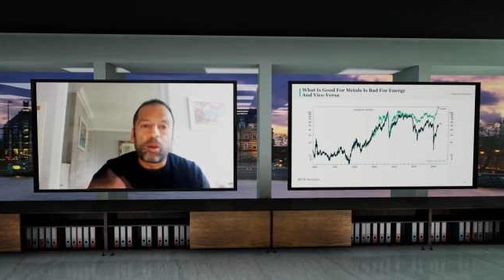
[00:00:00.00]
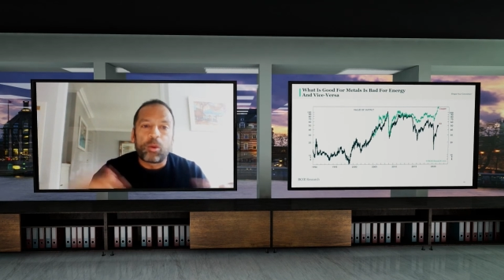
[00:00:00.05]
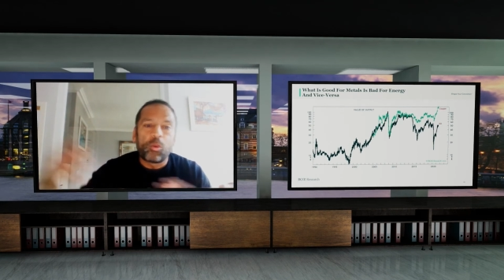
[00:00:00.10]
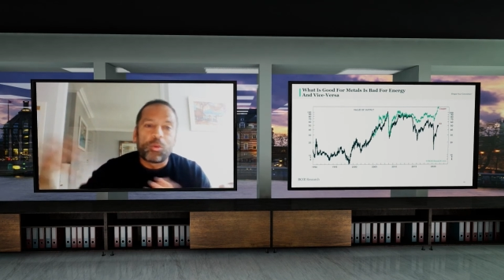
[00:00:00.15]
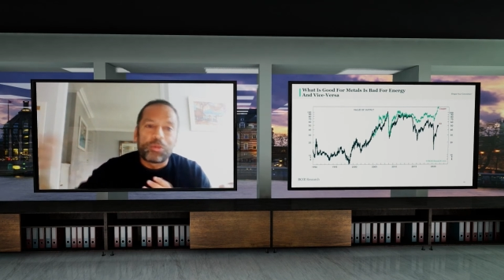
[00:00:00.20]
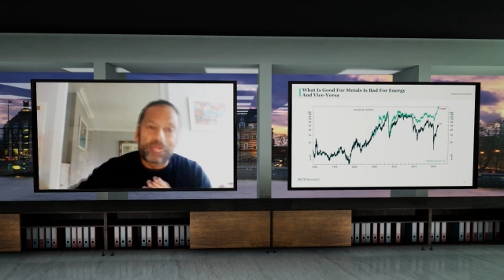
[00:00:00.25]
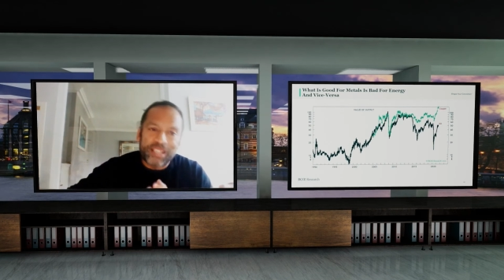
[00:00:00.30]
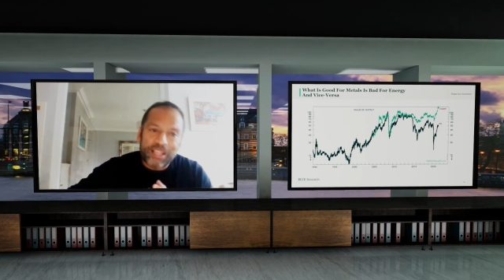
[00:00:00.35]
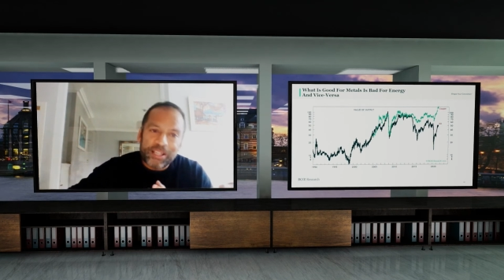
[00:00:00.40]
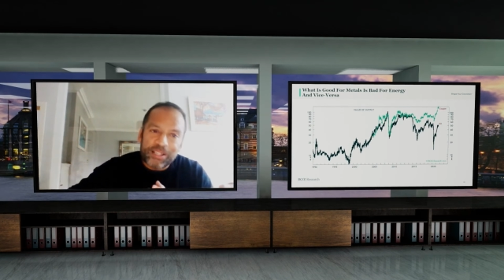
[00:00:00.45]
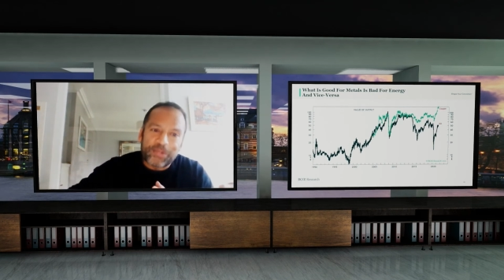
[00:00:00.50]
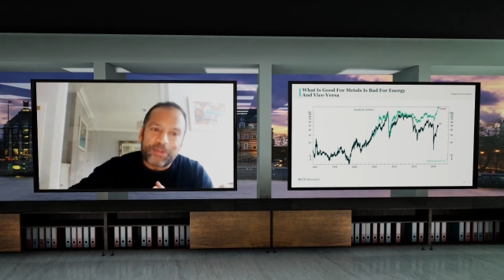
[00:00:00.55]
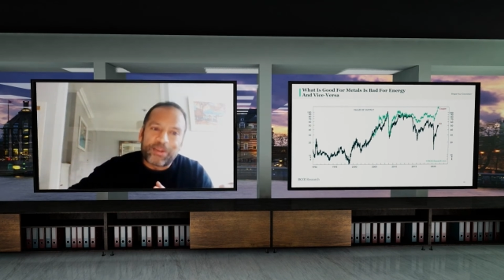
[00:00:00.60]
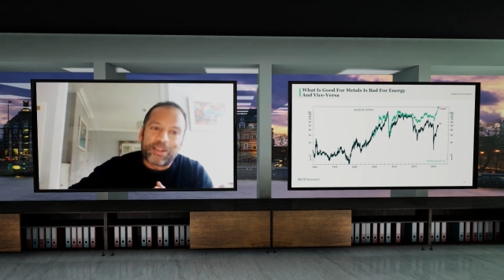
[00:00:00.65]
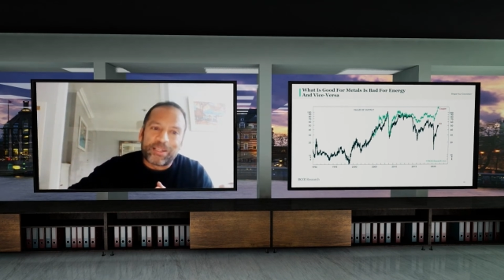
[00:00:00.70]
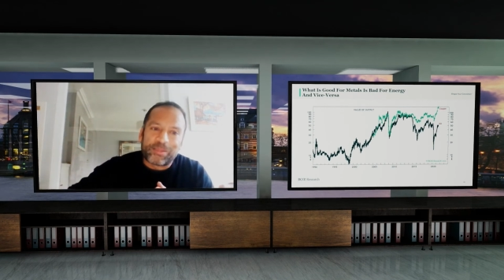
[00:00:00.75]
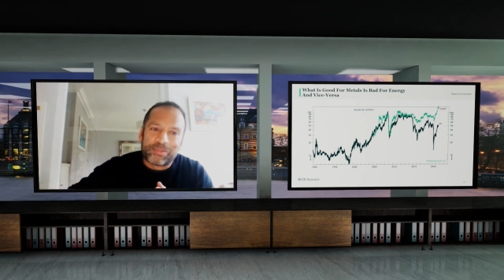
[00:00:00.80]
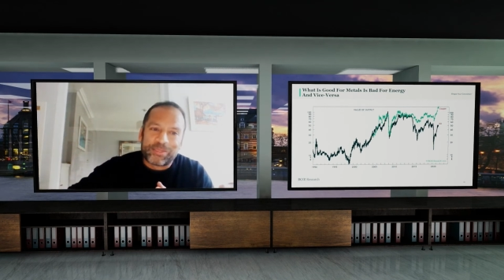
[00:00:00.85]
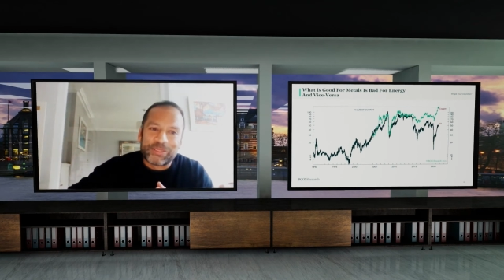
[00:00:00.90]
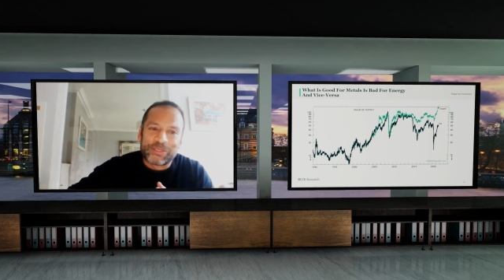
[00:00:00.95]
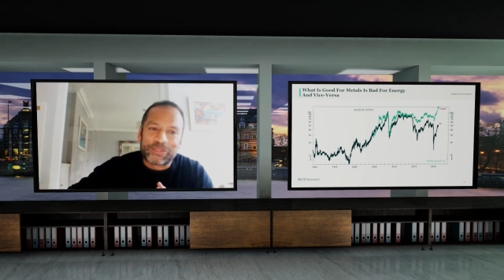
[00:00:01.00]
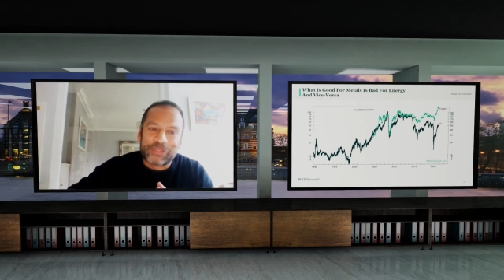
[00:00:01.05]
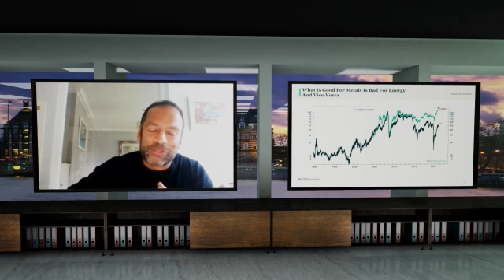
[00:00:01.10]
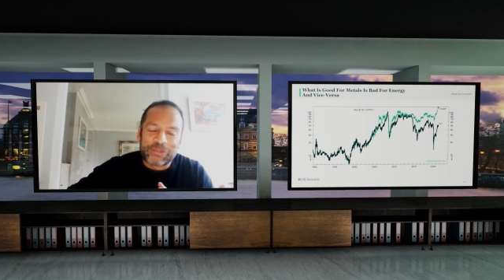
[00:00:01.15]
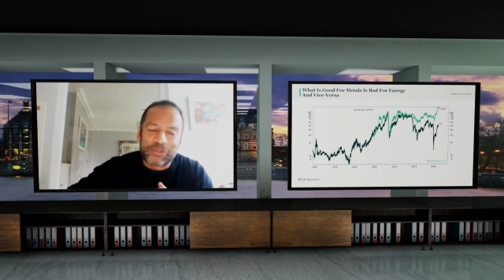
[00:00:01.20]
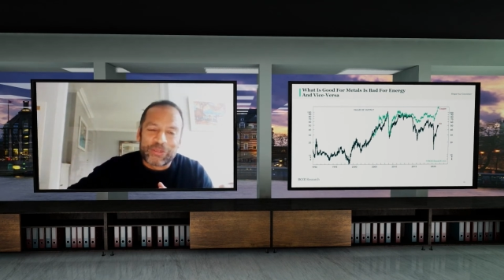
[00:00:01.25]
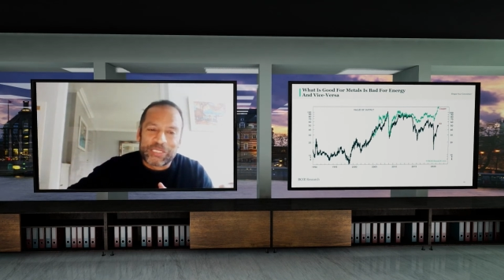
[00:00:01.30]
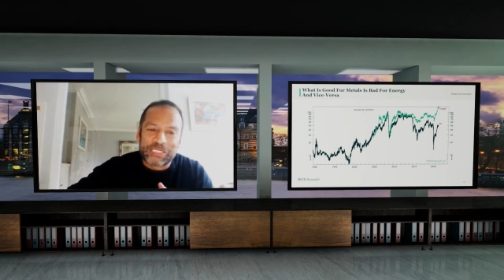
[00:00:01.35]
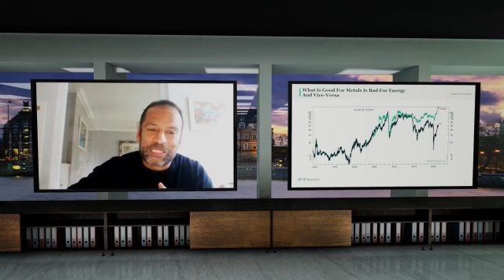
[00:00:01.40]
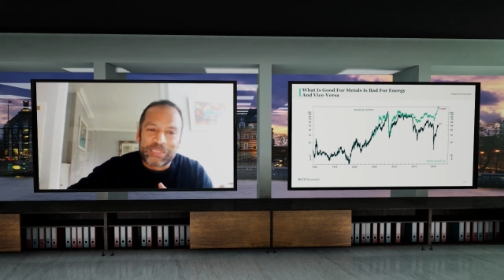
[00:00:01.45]
or the other element of the
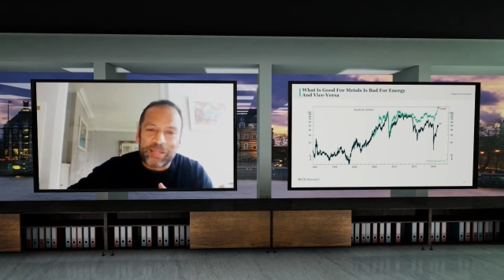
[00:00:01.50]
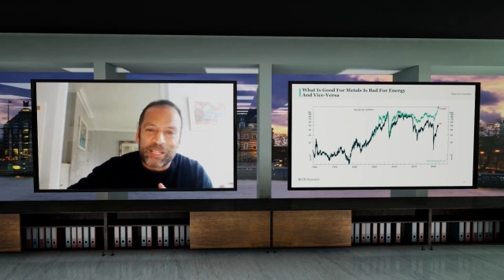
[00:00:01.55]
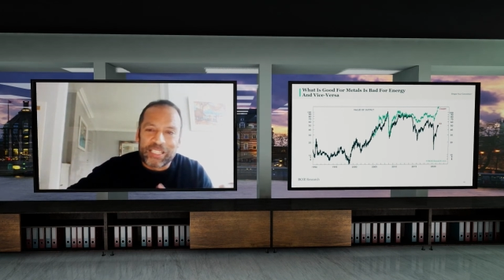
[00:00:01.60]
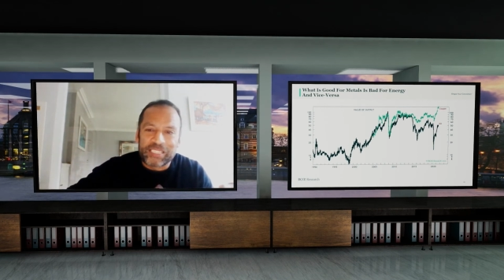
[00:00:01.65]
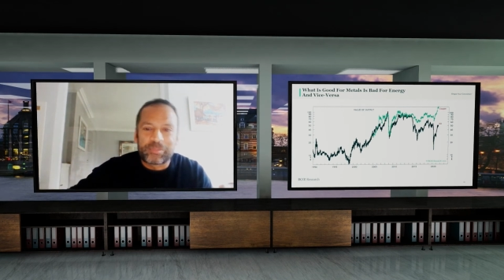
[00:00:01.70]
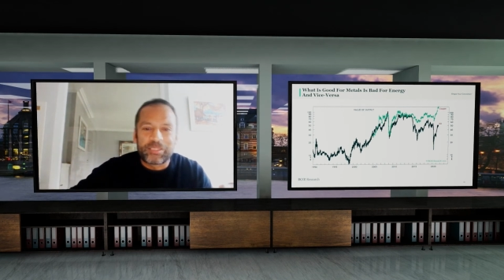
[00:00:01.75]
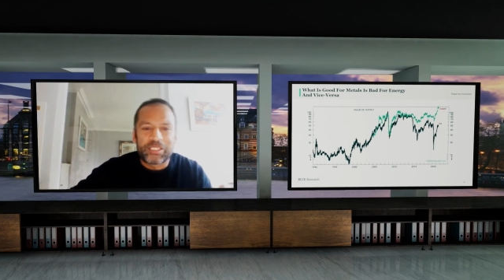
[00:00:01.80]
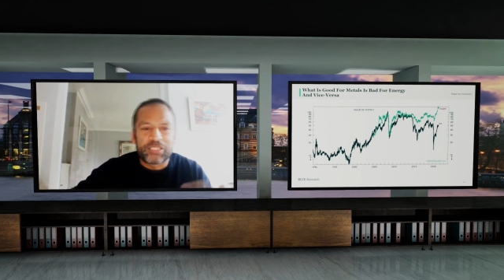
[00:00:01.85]
commodity space,